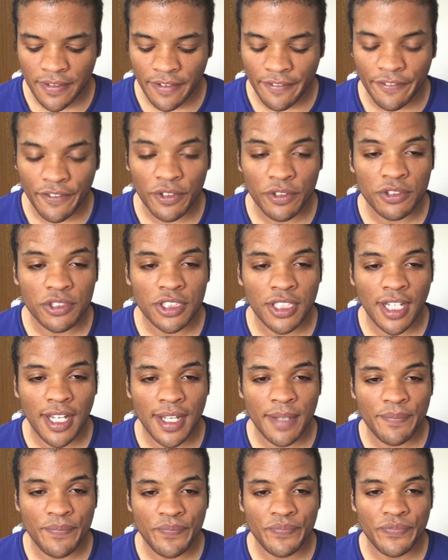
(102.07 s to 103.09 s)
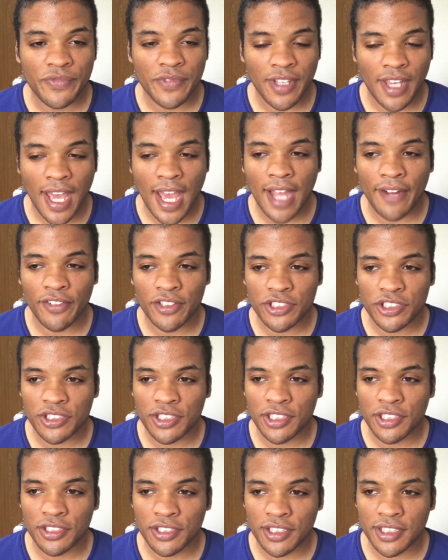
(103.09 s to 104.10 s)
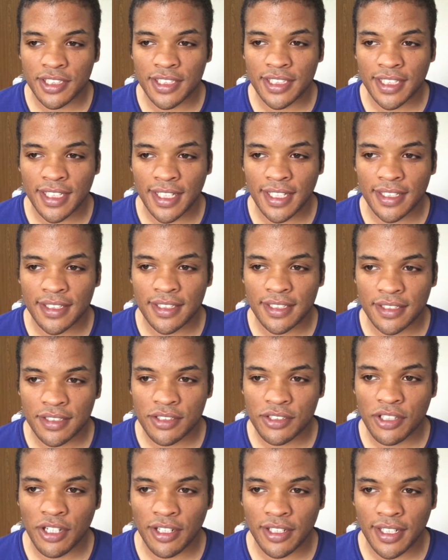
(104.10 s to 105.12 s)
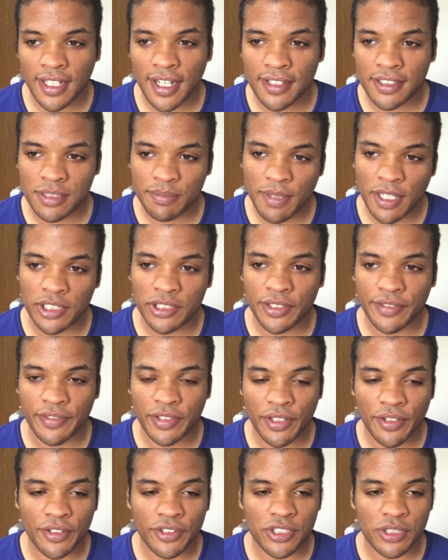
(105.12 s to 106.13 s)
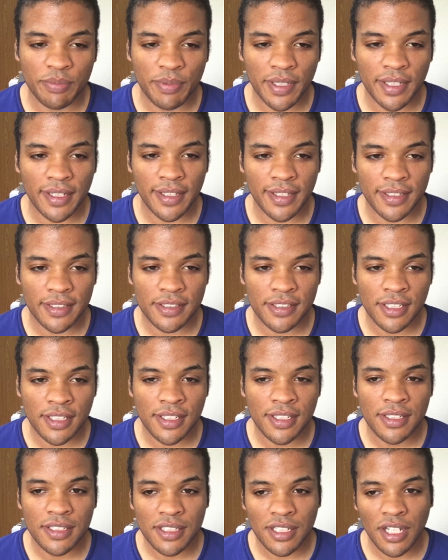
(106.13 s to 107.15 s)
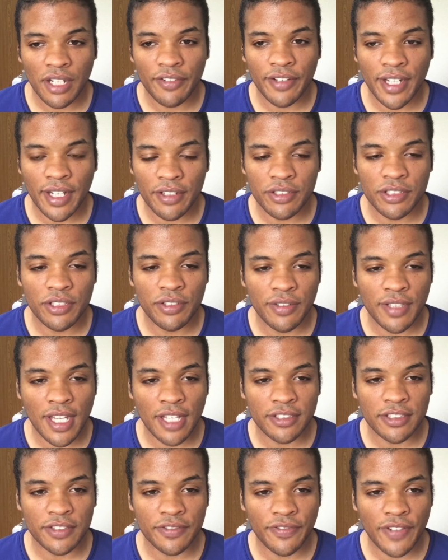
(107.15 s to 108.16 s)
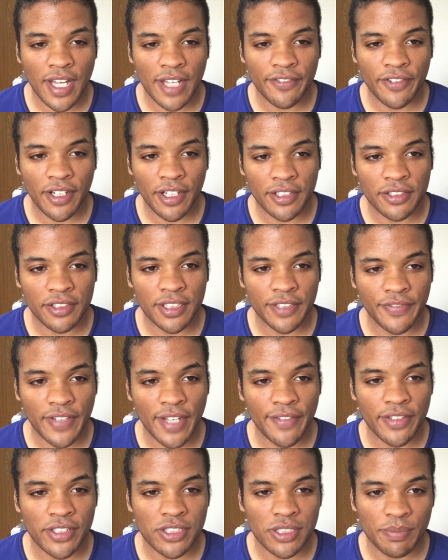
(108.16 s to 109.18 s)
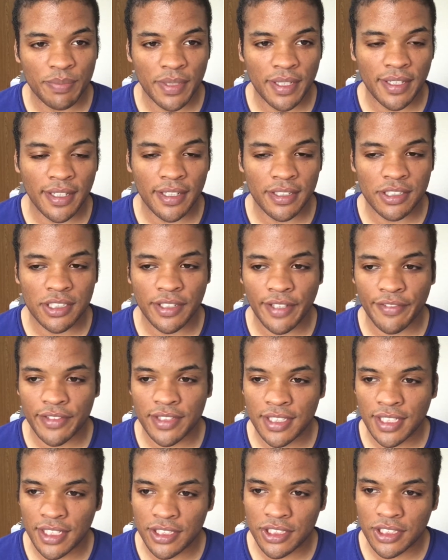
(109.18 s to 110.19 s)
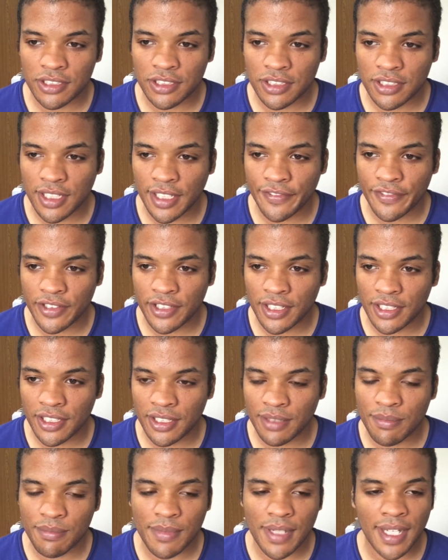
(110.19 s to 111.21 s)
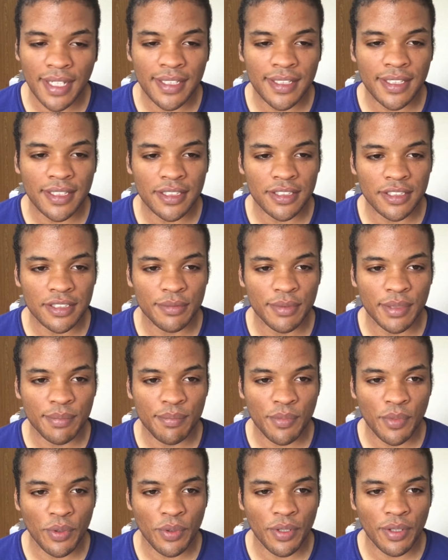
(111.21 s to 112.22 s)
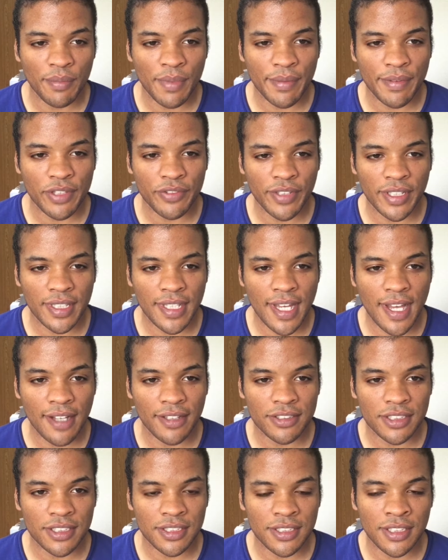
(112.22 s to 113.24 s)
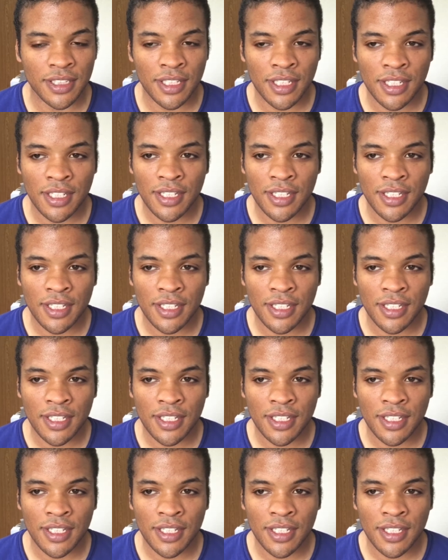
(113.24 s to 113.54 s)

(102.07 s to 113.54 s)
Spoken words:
Full-time, averagely you're gonna get, starting out, especially with no experience, around $2,500. If you have experience, you have a teaching certificate, you might get a little bit more, maybe $3,000.